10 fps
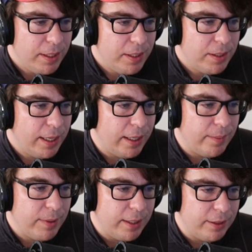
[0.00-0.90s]
and I'm
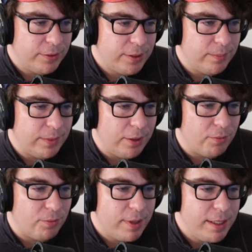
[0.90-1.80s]
getting some
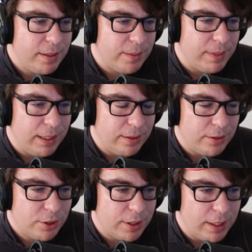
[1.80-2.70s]
really mean
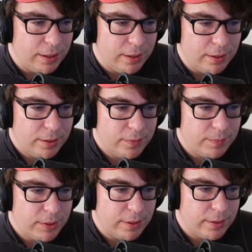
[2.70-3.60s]
shenanigans from
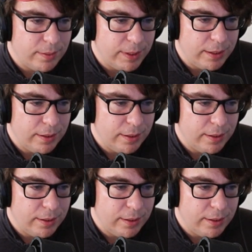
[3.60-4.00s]
Centaur Man.